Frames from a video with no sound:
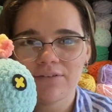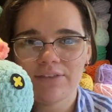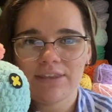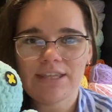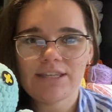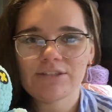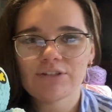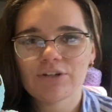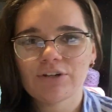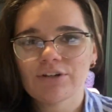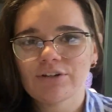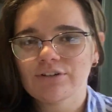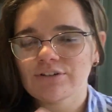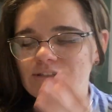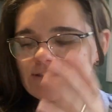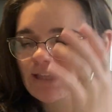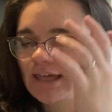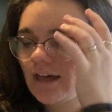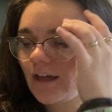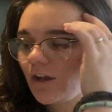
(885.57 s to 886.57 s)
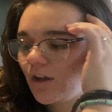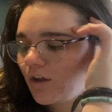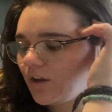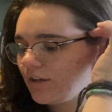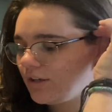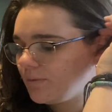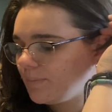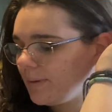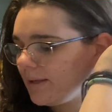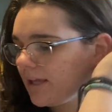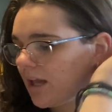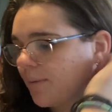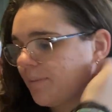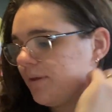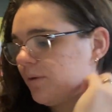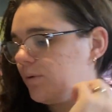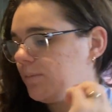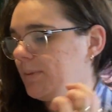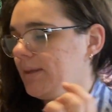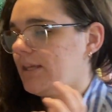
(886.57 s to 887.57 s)
these girls that are going to be coming
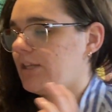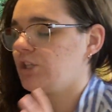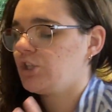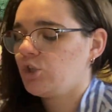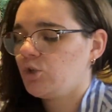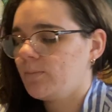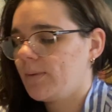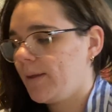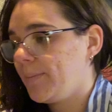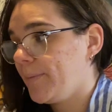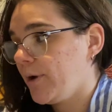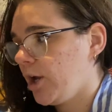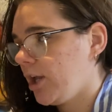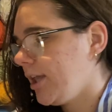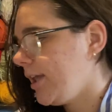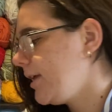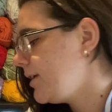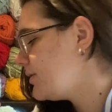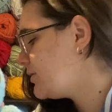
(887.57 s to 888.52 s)
with me to my market.